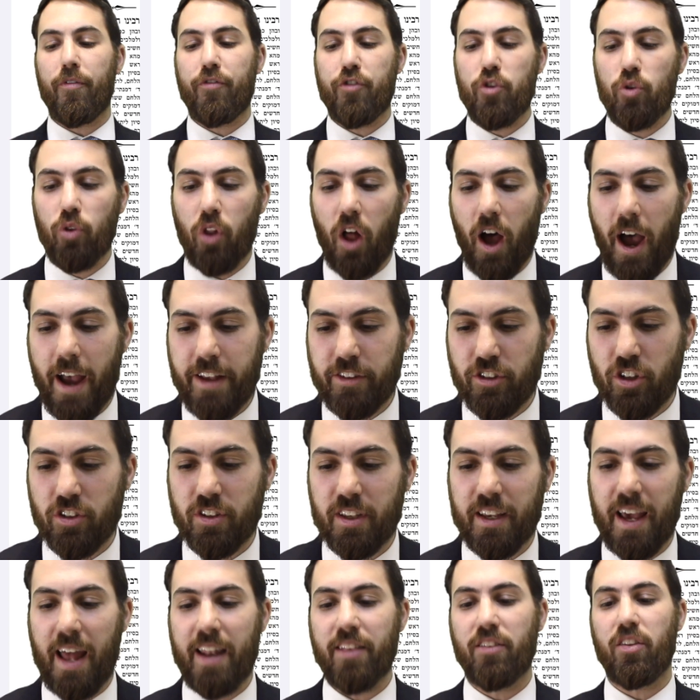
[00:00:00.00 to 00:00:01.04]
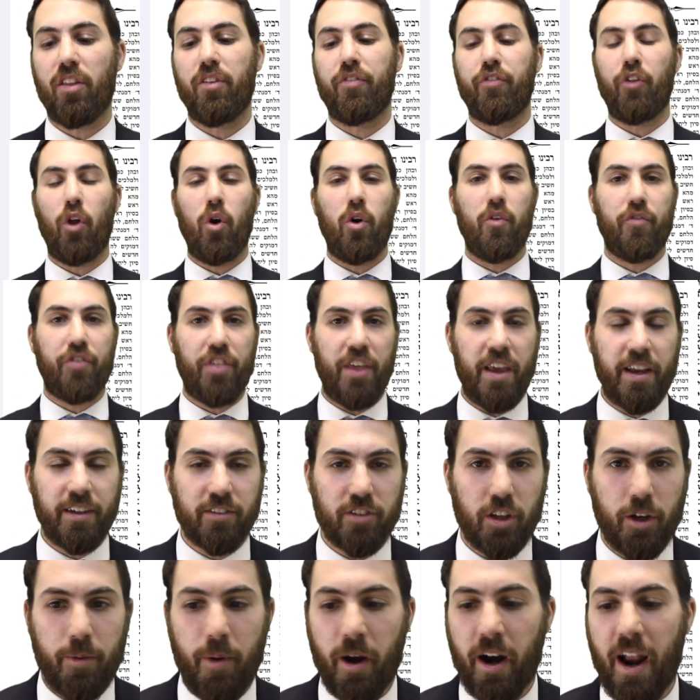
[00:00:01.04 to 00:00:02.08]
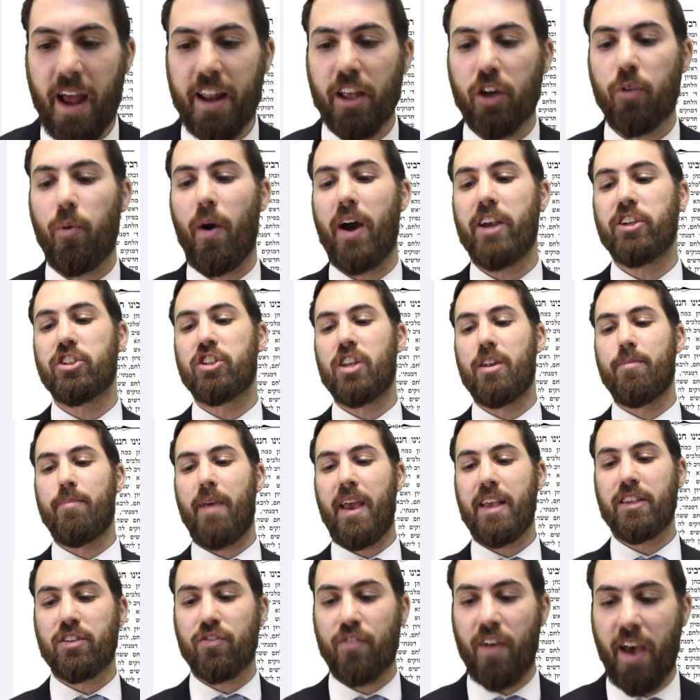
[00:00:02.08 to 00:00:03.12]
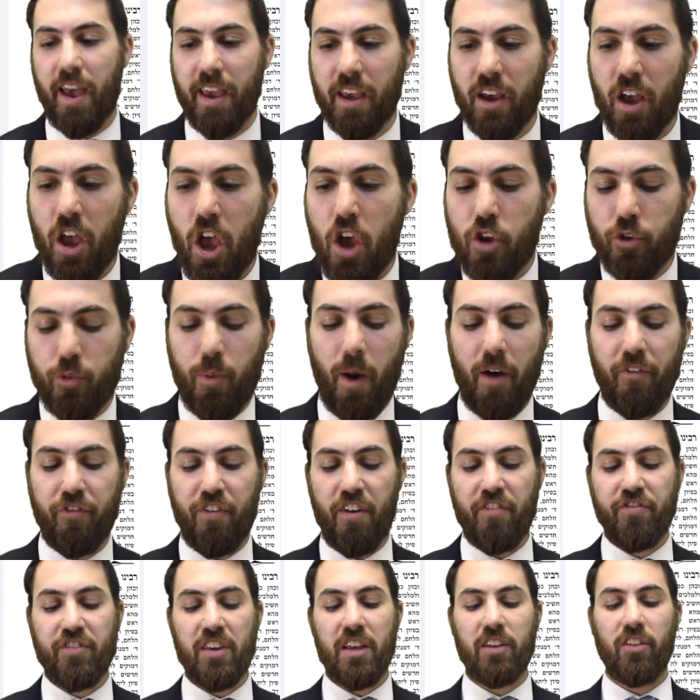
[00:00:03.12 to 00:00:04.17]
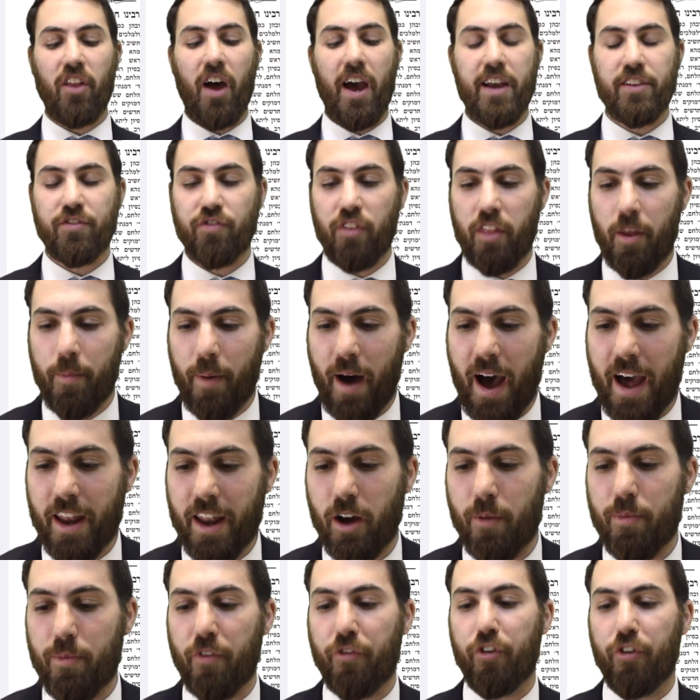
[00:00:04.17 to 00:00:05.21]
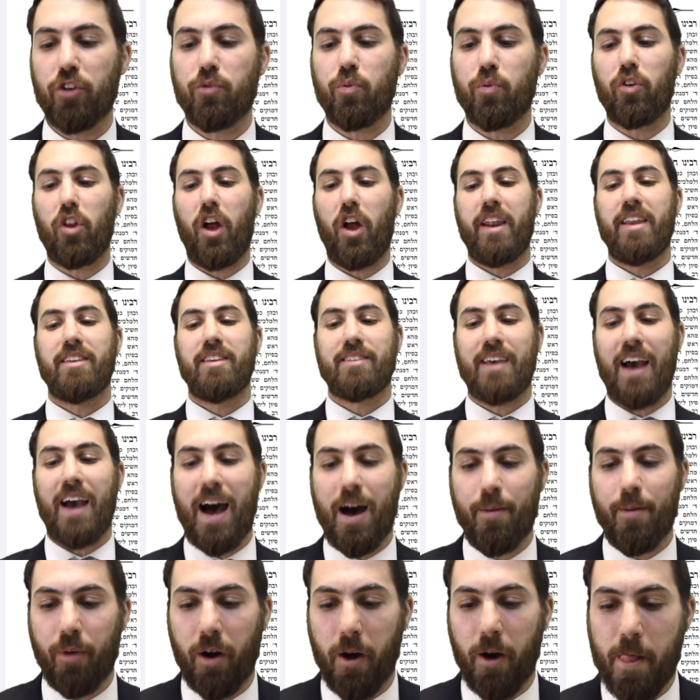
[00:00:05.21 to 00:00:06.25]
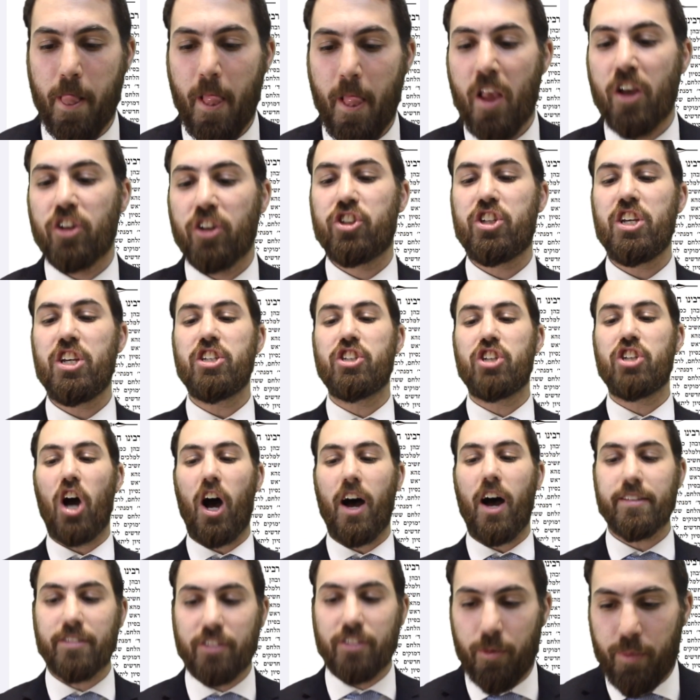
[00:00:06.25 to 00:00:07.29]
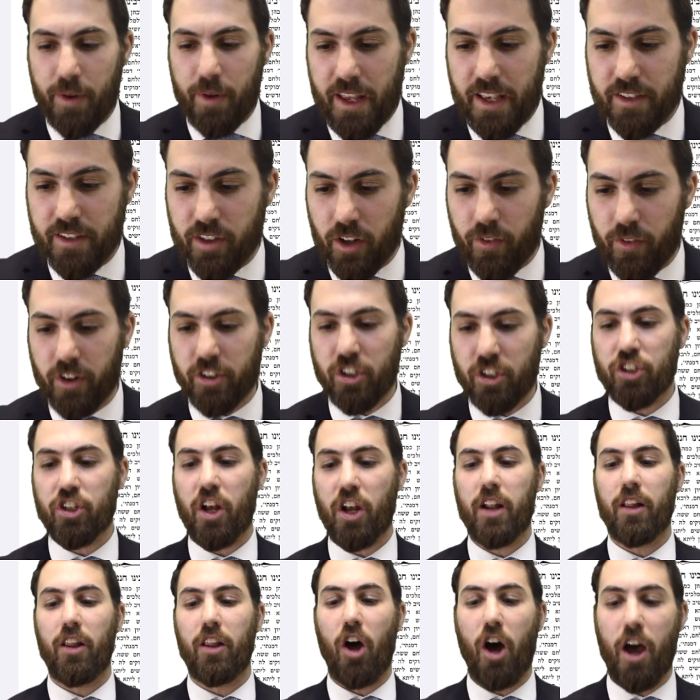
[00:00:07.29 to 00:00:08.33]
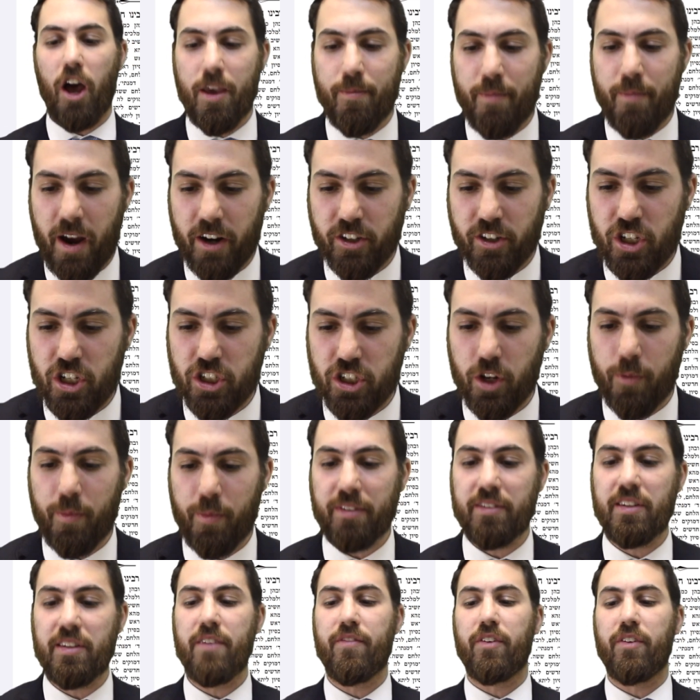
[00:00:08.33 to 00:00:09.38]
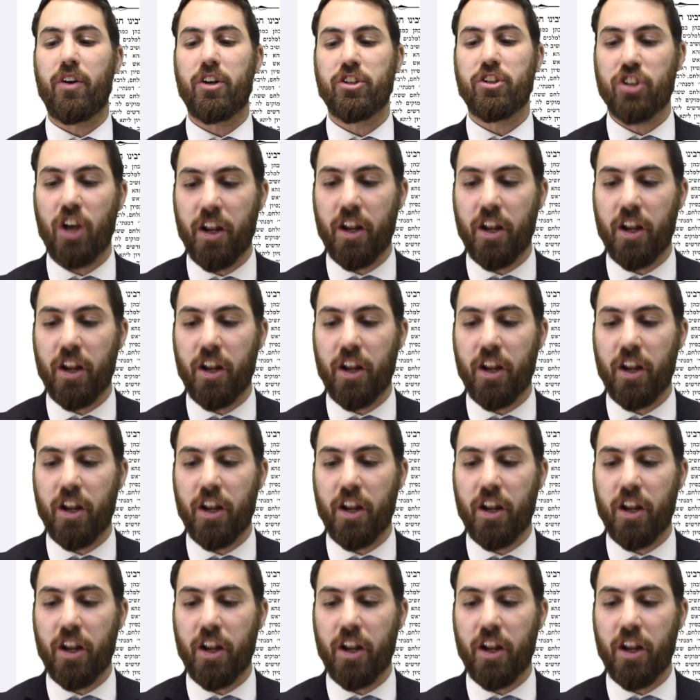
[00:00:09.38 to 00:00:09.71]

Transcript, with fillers: few lines just to get into the flow of things. The Gemara a question, Meisvei. It's about 15 lines from the bottom. The first one line is Kama. Shisha Aser Rosh Hashanah Shisha Rosh